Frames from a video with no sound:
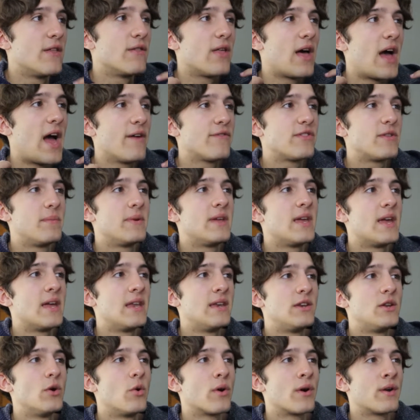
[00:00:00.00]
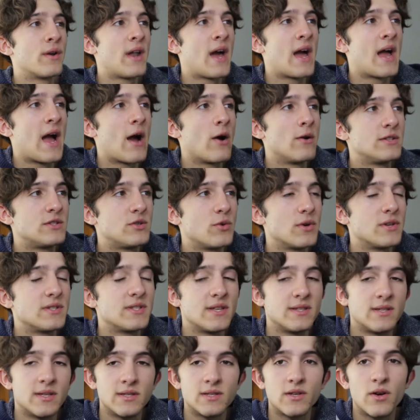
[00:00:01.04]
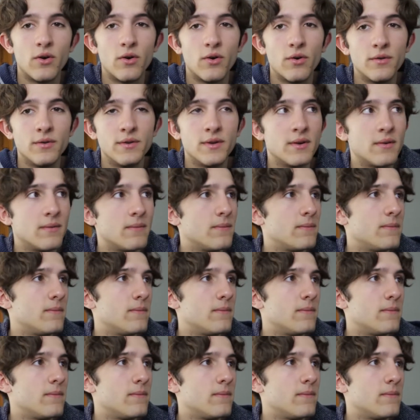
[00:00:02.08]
they'll have to be indoor and not outdoor since it's cold.